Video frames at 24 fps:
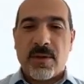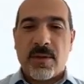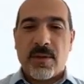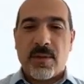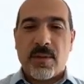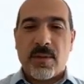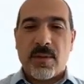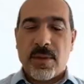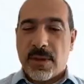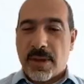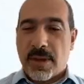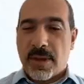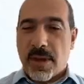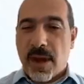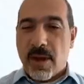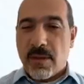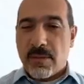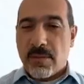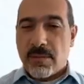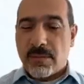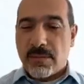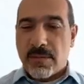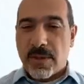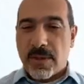
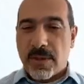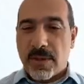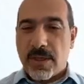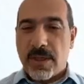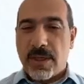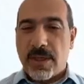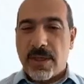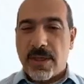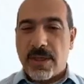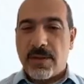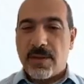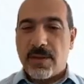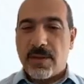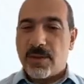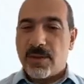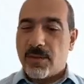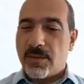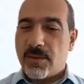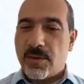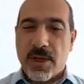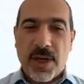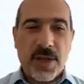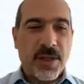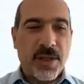without a need
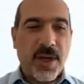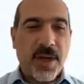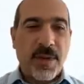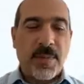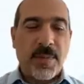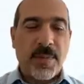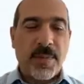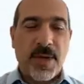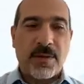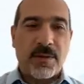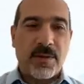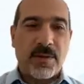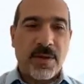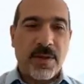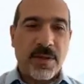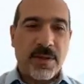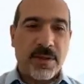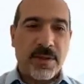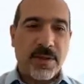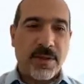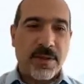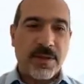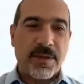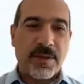to change IP
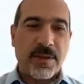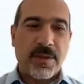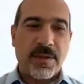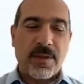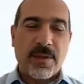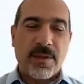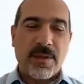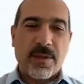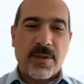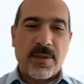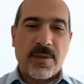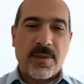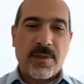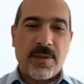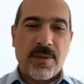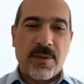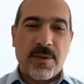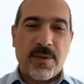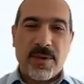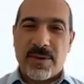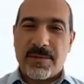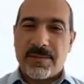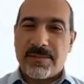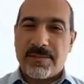addresses
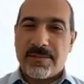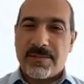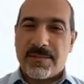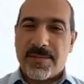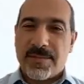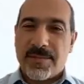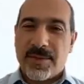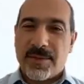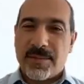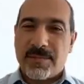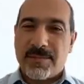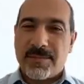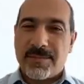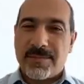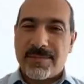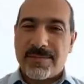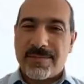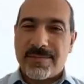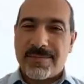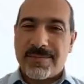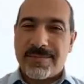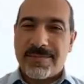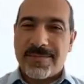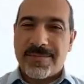or
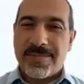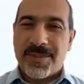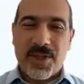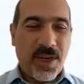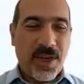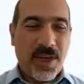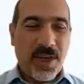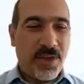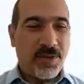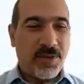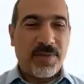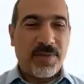change your